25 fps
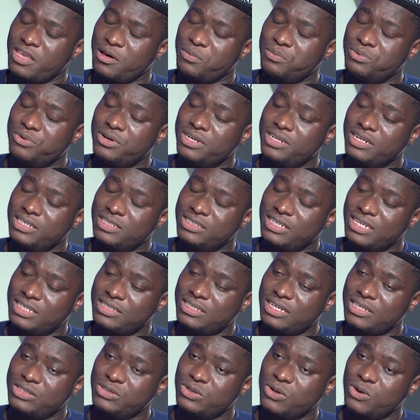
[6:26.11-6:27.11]

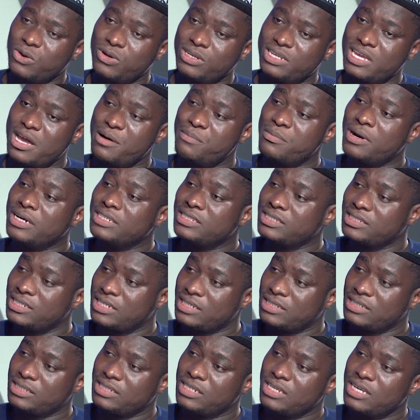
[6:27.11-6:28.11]
predecessors or their
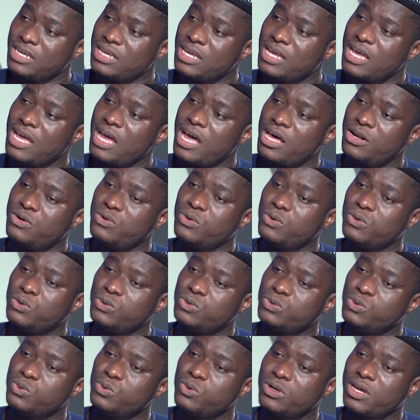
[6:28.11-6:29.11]
masters are
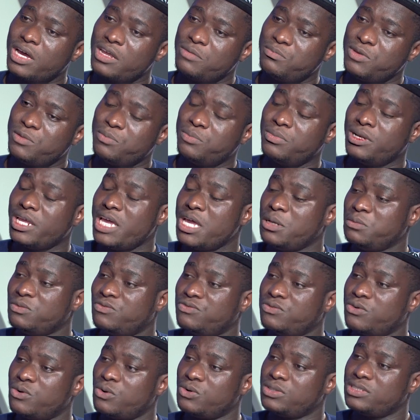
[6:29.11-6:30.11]
those who can be blamed
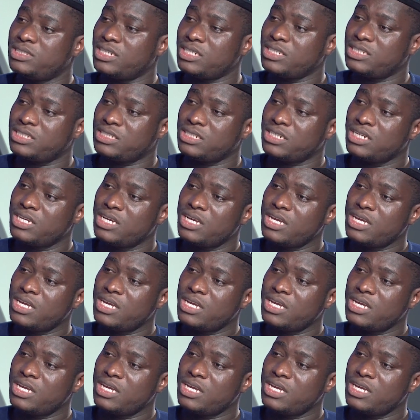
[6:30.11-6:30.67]
for such